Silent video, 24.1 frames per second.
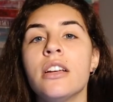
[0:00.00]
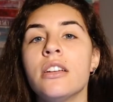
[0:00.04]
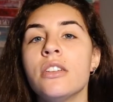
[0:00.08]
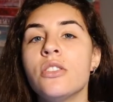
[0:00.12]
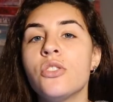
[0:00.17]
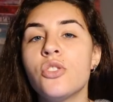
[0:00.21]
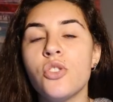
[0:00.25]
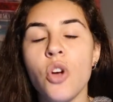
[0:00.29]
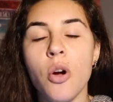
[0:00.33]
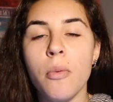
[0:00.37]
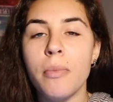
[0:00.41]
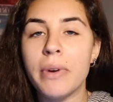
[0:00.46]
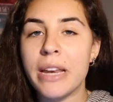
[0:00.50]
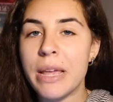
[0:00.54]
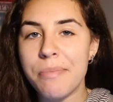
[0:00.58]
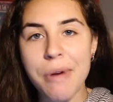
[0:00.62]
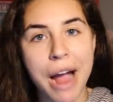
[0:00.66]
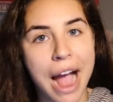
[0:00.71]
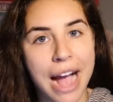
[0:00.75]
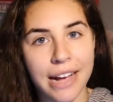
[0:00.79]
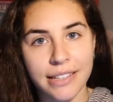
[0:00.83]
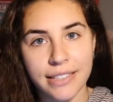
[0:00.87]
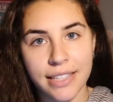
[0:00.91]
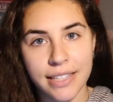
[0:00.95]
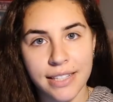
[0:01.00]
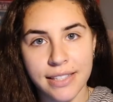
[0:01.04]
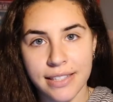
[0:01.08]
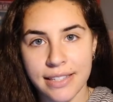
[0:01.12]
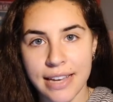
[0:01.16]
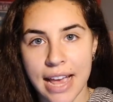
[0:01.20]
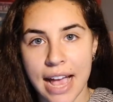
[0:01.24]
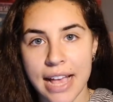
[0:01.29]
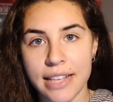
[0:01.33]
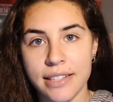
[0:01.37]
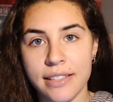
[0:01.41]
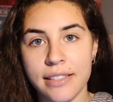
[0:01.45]
so many practice
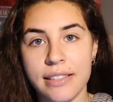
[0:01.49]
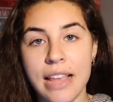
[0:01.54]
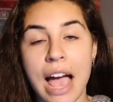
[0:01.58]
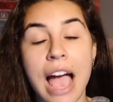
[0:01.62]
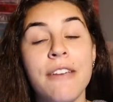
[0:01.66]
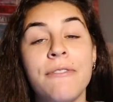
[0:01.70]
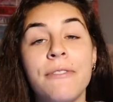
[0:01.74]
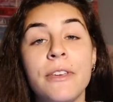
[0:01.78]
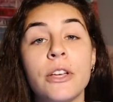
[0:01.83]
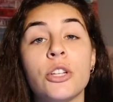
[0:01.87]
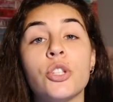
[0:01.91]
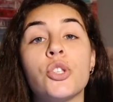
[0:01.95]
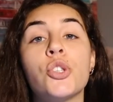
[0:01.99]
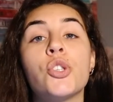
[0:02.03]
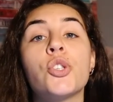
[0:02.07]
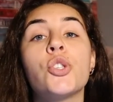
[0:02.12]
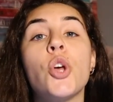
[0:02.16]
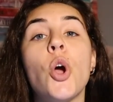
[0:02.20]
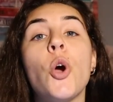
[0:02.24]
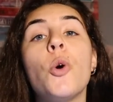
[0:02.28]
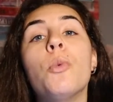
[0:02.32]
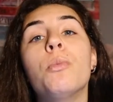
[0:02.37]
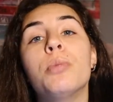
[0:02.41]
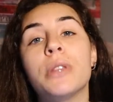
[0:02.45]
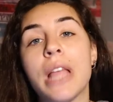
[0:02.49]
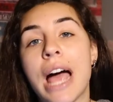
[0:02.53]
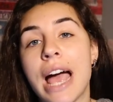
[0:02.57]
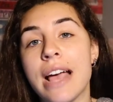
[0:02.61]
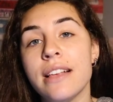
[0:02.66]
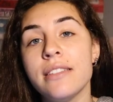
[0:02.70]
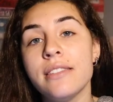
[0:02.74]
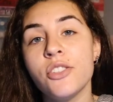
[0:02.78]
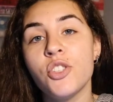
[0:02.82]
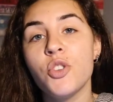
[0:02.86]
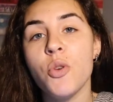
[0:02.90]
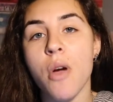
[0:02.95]
tests. I feel so
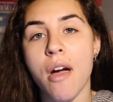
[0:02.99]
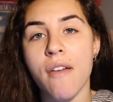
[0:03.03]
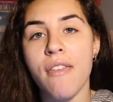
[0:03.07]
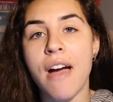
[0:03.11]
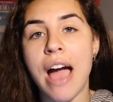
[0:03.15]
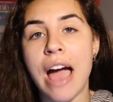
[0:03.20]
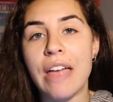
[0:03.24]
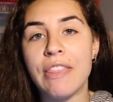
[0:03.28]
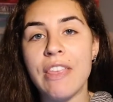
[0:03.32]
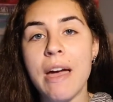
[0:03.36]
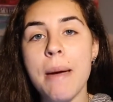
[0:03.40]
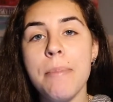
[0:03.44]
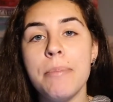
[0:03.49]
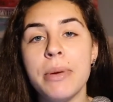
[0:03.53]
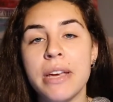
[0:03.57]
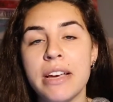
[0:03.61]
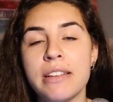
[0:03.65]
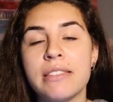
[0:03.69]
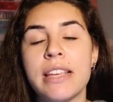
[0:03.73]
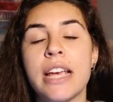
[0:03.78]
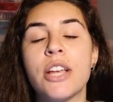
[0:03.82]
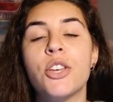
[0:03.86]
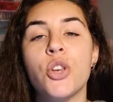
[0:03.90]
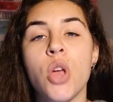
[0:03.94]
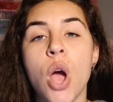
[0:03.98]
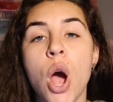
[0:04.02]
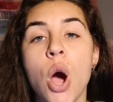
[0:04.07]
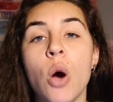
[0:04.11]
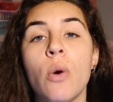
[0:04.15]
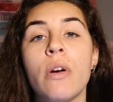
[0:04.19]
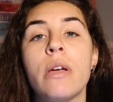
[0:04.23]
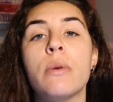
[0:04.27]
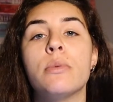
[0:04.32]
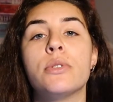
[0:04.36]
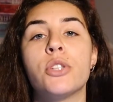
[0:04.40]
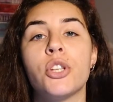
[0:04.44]
blessed to have had that because I
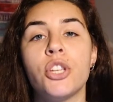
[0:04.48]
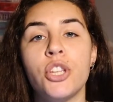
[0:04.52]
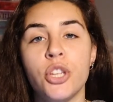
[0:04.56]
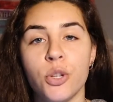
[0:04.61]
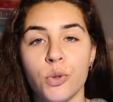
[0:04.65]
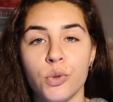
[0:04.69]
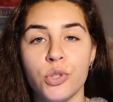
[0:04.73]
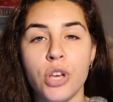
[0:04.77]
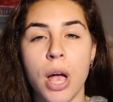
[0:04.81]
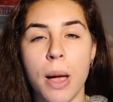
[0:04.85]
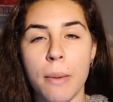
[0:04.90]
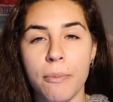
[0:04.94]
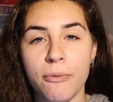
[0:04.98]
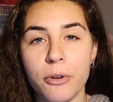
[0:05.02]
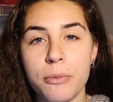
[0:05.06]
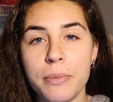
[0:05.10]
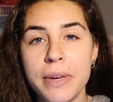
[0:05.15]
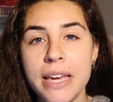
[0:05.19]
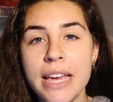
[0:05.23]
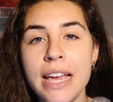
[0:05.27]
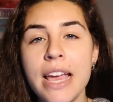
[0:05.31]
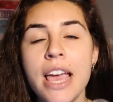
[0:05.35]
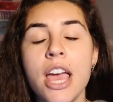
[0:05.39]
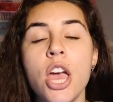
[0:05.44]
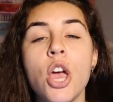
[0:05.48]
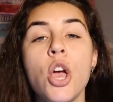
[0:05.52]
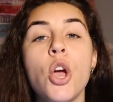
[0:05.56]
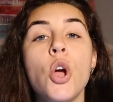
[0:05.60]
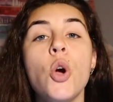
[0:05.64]
know it was a huge help for me,